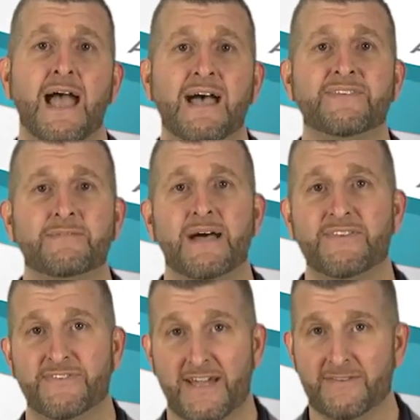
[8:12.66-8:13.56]

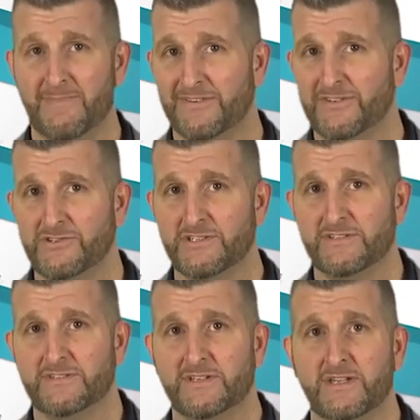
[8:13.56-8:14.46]
SMS text
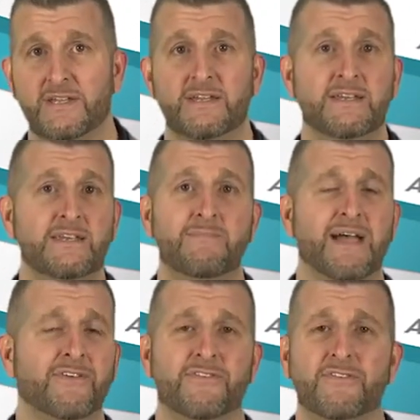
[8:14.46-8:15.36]
messages and
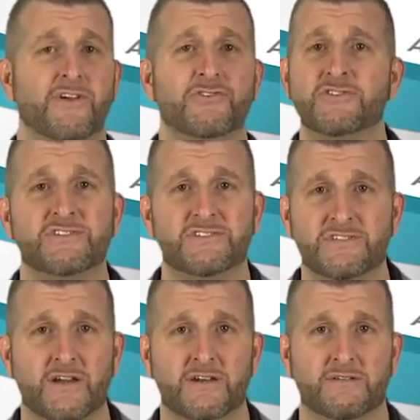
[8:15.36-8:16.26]
emails are just the
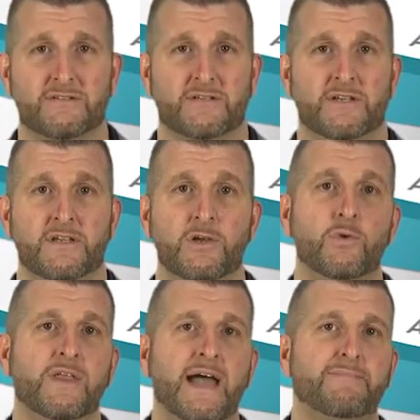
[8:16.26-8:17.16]
start.
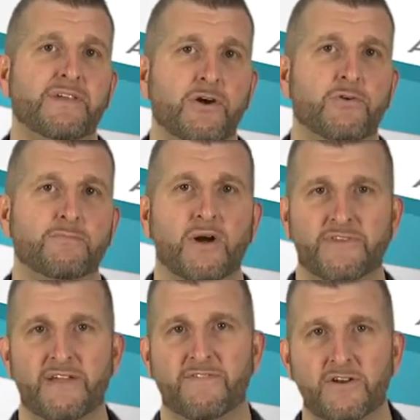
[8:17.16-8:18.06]
With IPO's
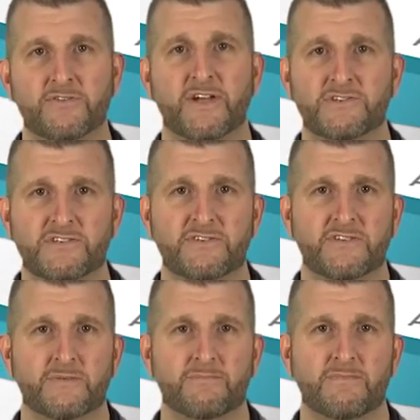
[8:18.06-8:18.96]
multi-funnel touch
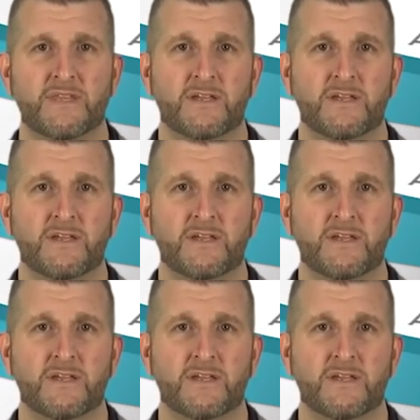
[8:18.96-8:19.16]
system,